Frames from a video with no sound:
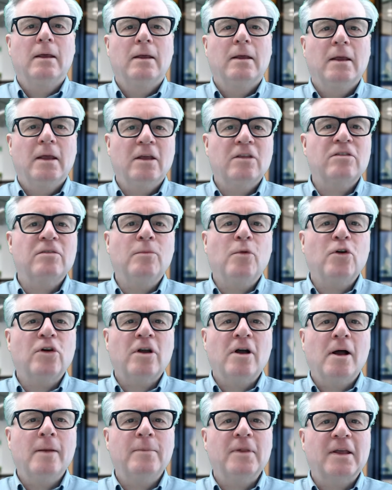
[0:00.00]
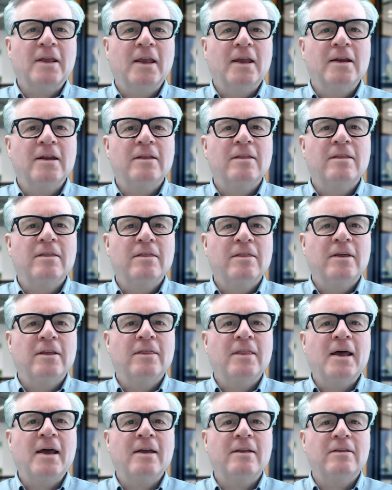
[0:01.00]
It's more complicated than
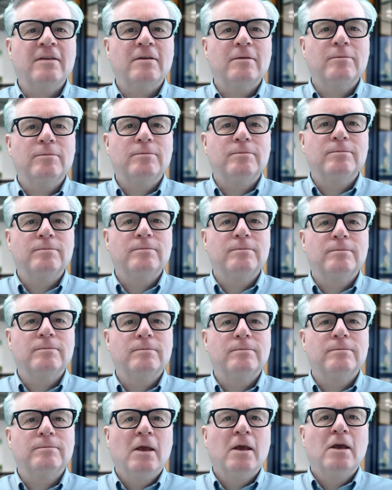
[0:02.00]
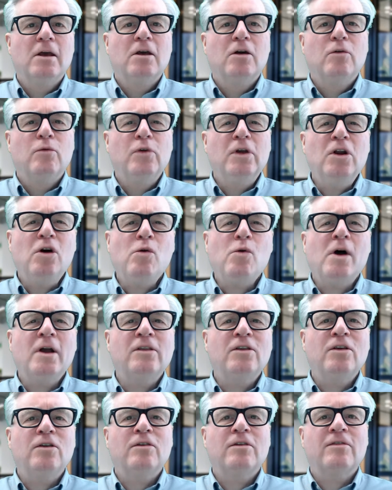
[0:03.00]
that. We don't want
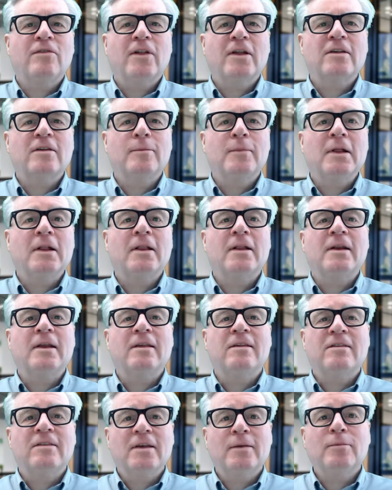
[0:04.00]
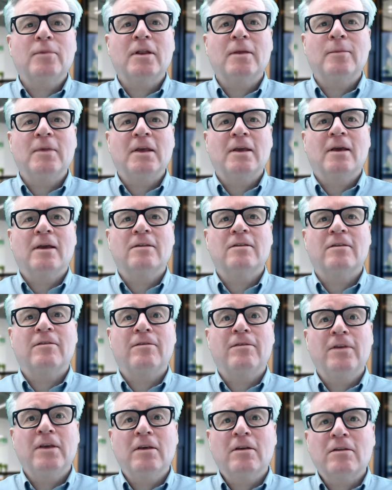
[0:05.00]
to use flexibility simply because it
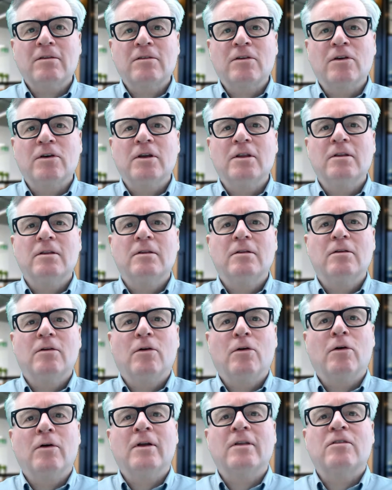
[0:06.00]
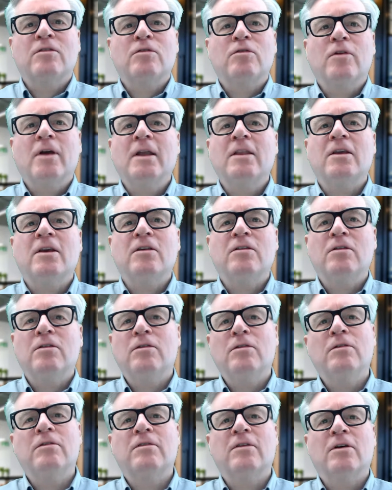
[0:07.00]
feels good or it's trendy to
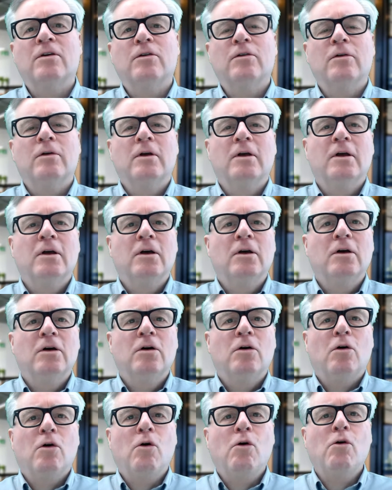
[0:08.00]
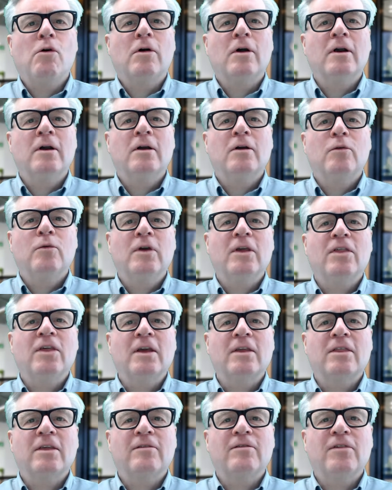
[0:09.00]
do so, or we
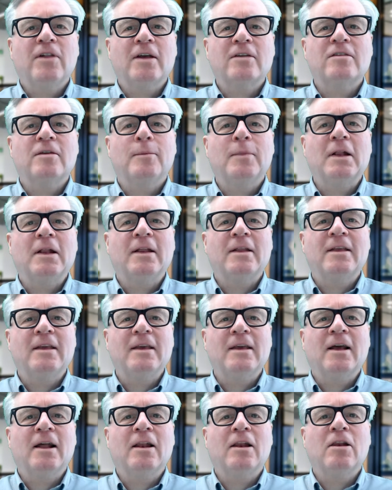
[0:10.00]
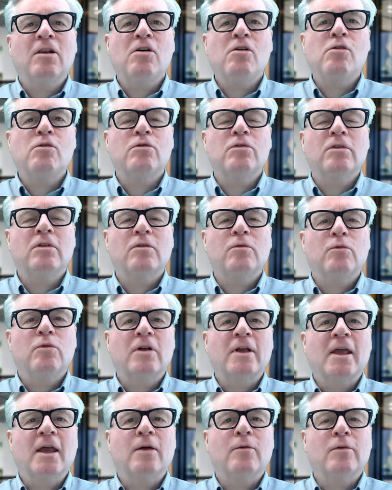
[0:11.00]
think that flexibility alone will
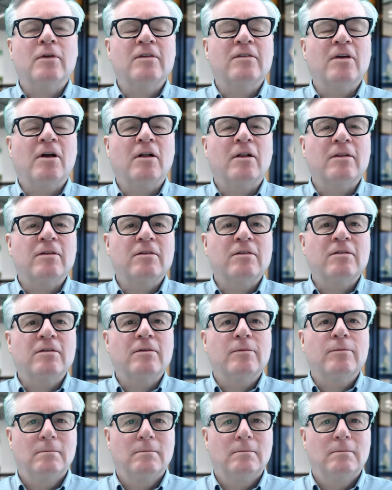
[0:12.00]
get results.